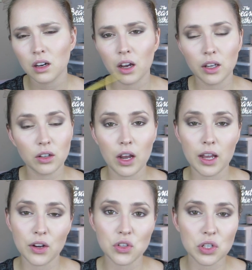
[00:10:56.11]
I
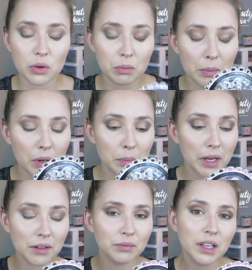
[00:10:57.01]
actually don't remember,
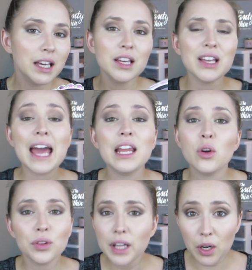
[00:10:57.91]
but any
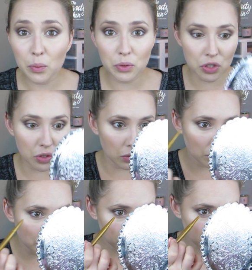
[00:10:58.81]
gold liner will do.